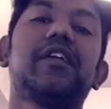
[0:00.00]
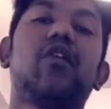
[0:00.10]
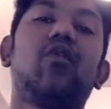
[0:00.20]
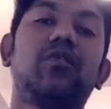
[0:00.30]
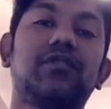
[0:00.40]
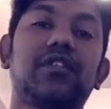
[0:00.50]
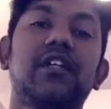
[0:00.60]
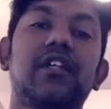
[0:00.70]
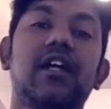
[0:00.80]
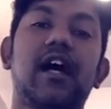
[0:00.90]
old
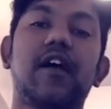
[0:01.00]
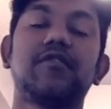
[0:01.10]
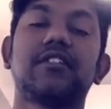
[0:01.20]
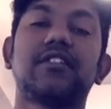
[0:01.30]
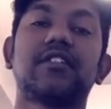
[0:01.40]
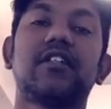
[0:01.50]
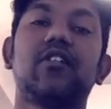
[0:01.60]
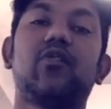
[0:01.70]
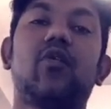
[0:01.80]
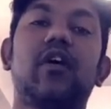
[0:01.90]
houses
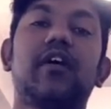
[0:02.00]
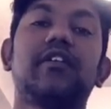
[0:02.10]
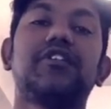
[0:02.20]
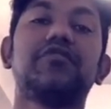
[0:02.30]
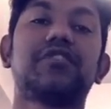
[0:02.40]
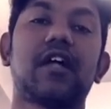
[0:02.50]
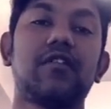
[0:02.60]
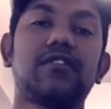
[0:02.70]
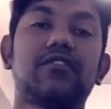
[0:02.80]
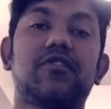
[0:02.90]
or used
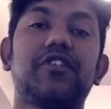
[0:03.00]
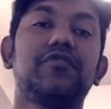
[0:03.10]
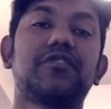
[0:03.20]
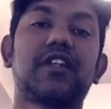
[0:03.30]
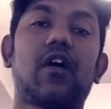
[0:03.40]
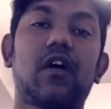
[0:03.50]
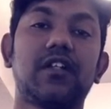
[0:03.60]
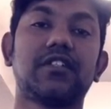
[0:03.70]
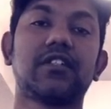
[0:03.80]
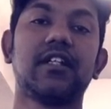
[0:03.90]
houses or used
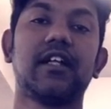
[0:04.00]
cars